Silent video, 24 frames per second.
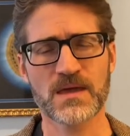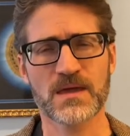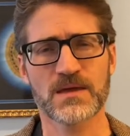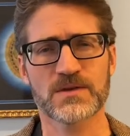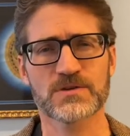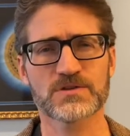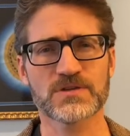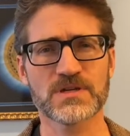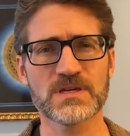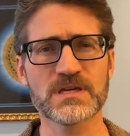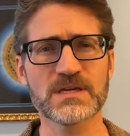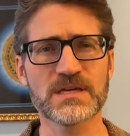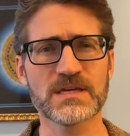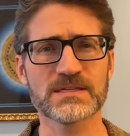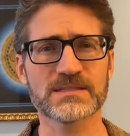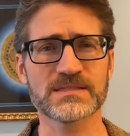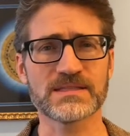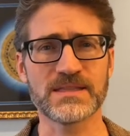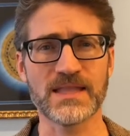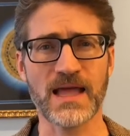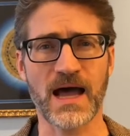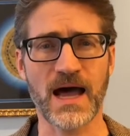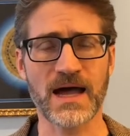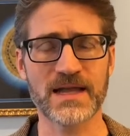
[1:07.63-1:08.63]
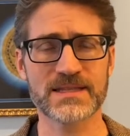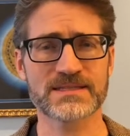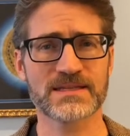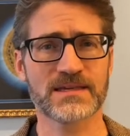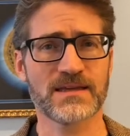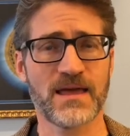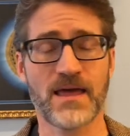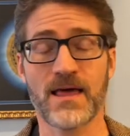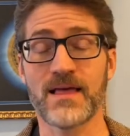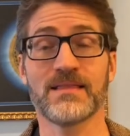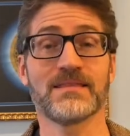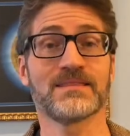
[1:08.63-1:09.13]
She is not
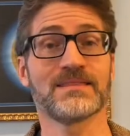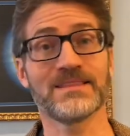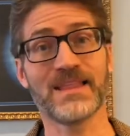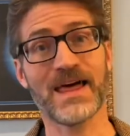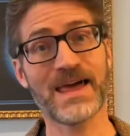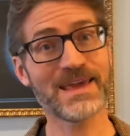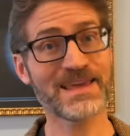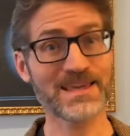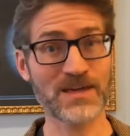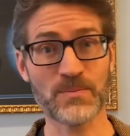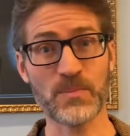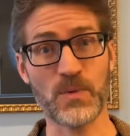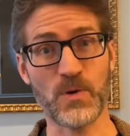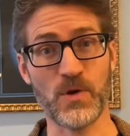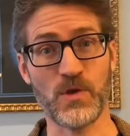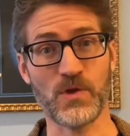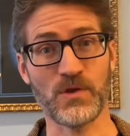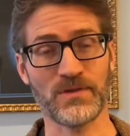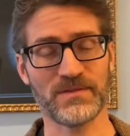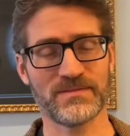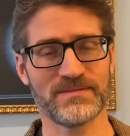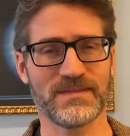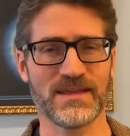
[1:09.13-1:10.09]
likable